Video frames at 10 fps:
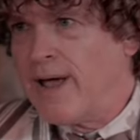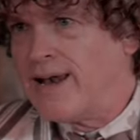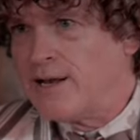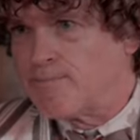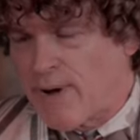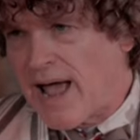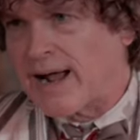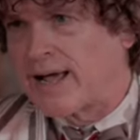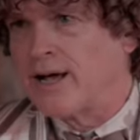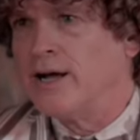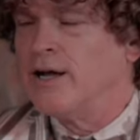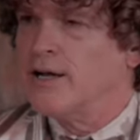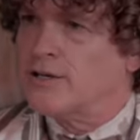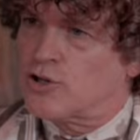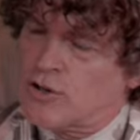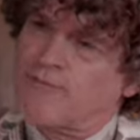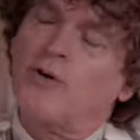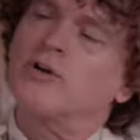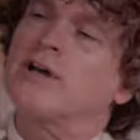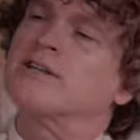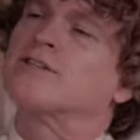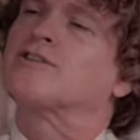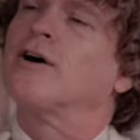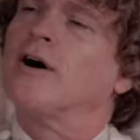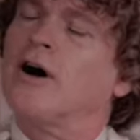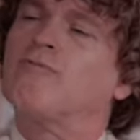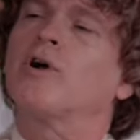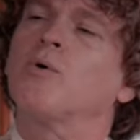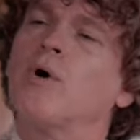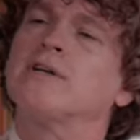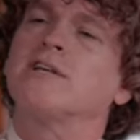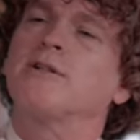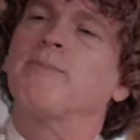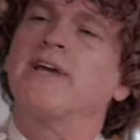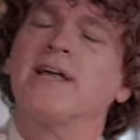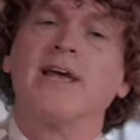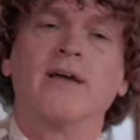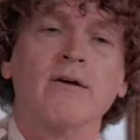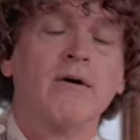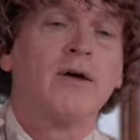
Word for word: made it back to the fullness of what it was at the beginning.